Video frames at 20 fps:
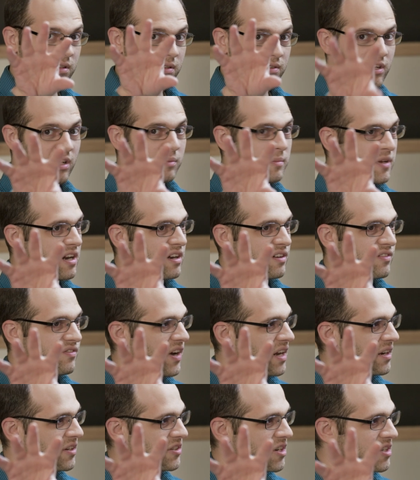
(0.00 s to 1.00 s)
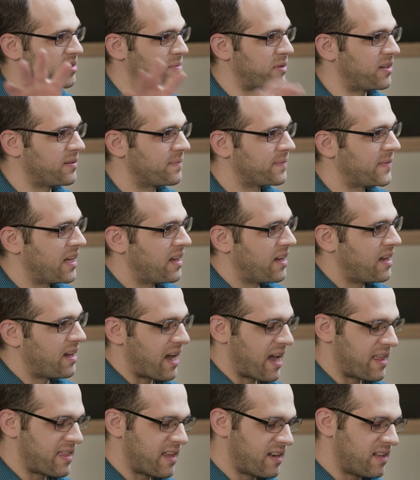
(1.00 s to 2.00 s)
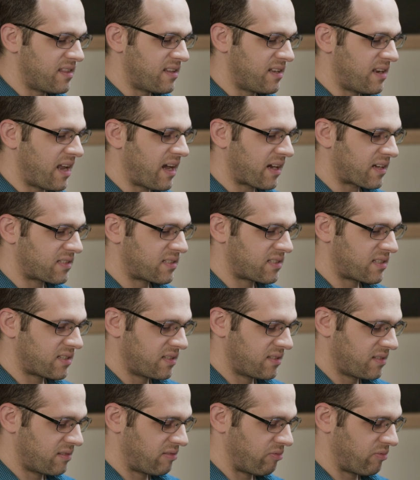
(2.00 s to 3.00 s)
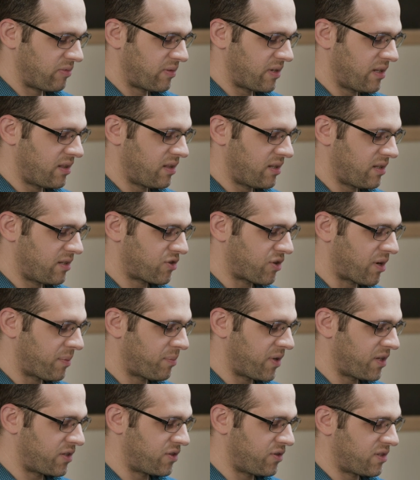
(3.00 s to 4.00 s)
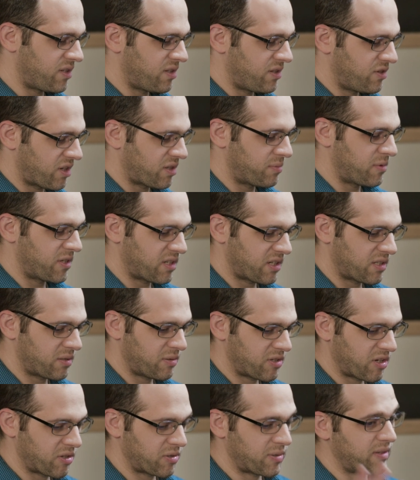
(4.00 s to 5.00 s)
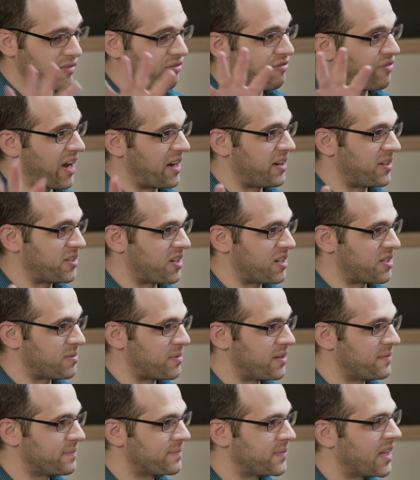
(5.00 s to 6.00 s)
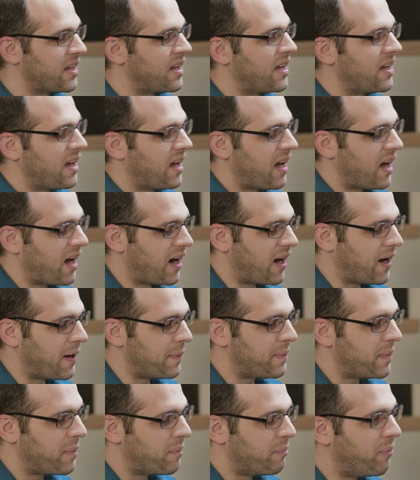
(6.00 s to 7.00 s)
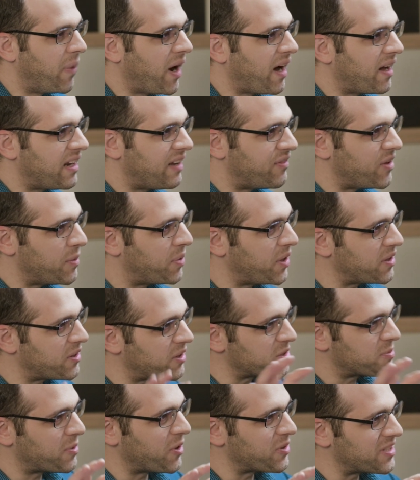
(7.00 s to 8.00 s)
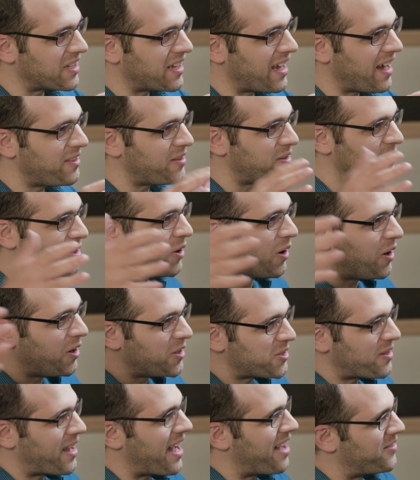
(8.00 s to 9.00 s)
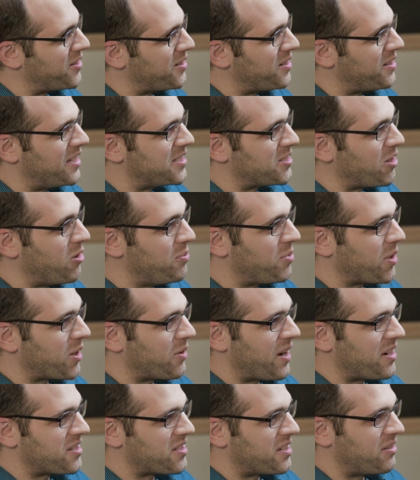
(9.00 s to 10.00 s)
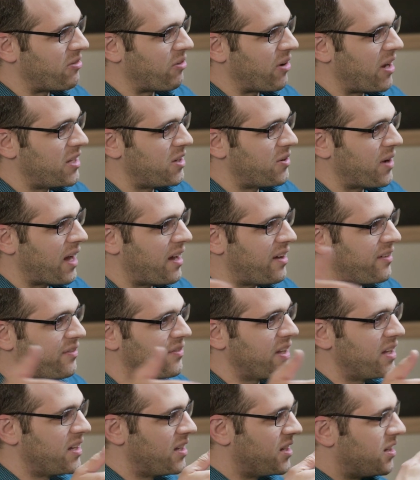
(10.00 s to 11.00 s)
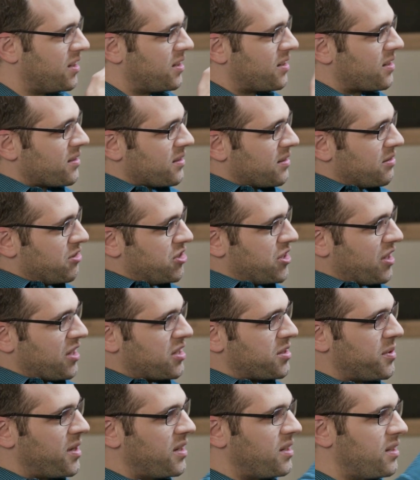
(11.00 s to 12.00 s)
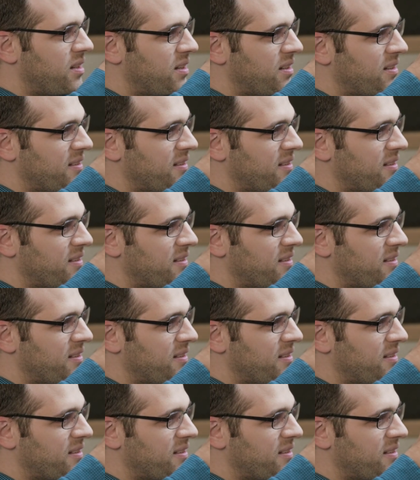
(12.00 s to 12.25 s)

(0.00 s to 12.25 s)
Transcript: culminating final judgment. And then in the trumpets, you see judgment, final judgment. But if you put those both together, you also have its own progression, right? You have judgment